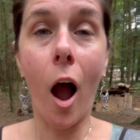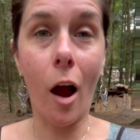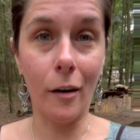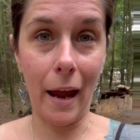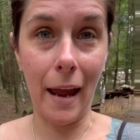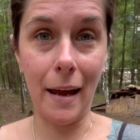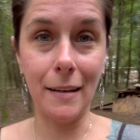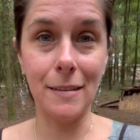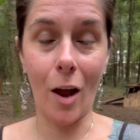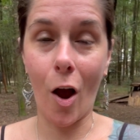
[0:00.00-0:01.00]
Our
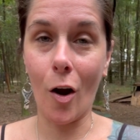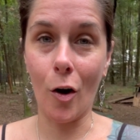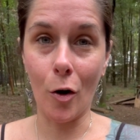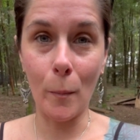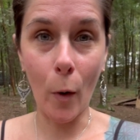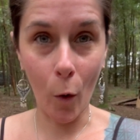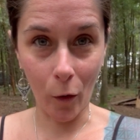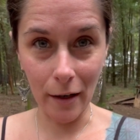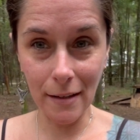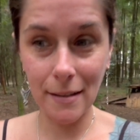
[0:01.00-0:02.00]
eggs are
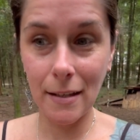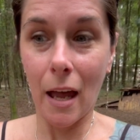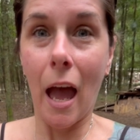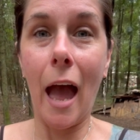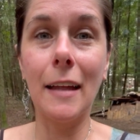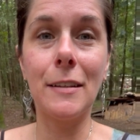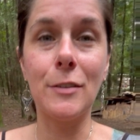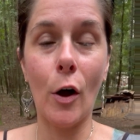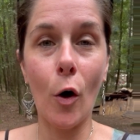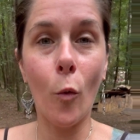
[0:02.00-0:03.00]
porous, and
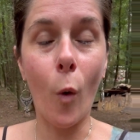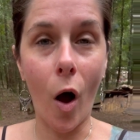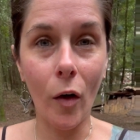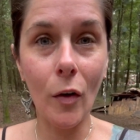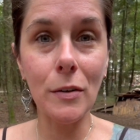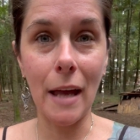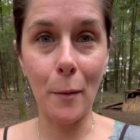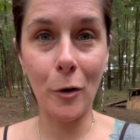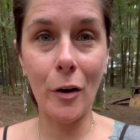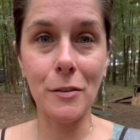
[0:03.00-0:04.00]
so while those
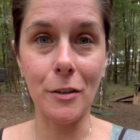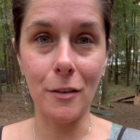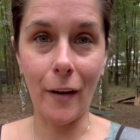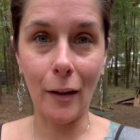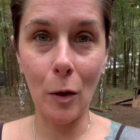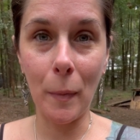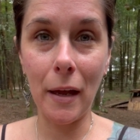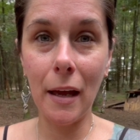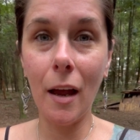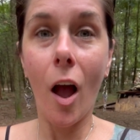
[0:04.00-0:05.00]
embryos are
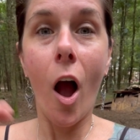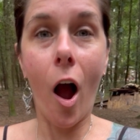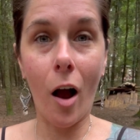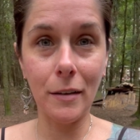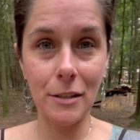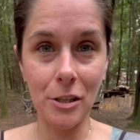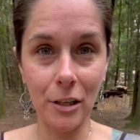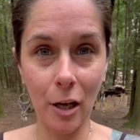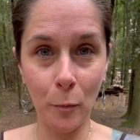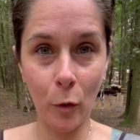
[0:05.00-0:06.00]
developing,
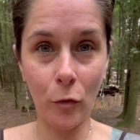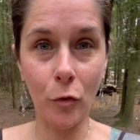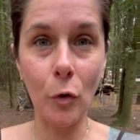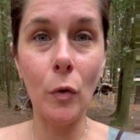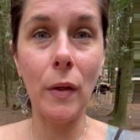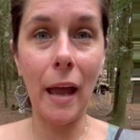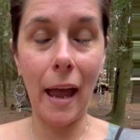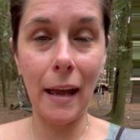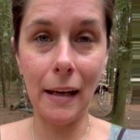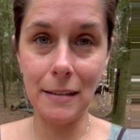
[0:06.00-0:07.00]
oxygen can move through the
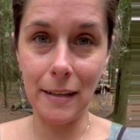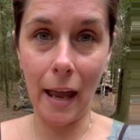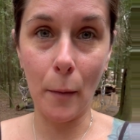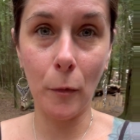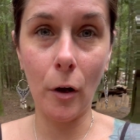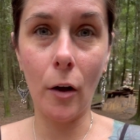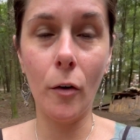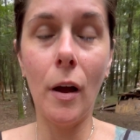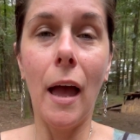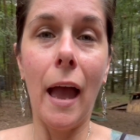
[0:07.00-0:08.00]
egg into the
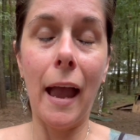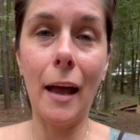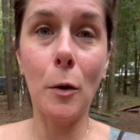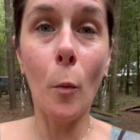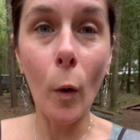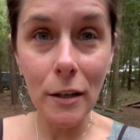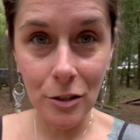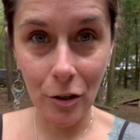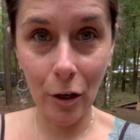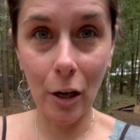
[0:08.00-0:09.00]
embryo, and
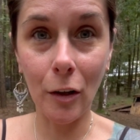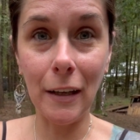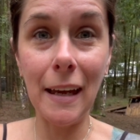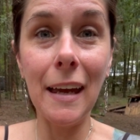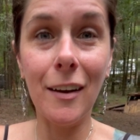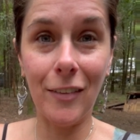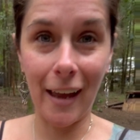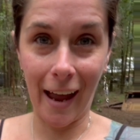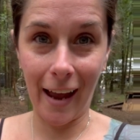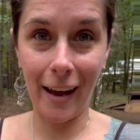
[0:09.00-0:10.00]
moisture can leave
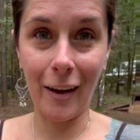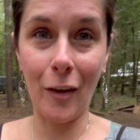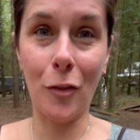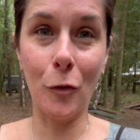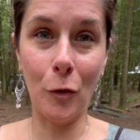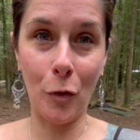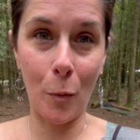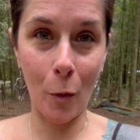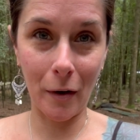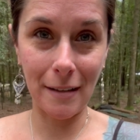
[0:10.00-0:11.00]
the egg through the
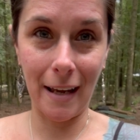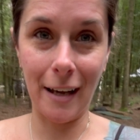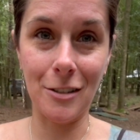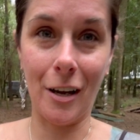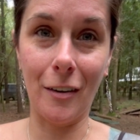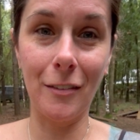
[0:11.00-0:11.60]
porous eggshell.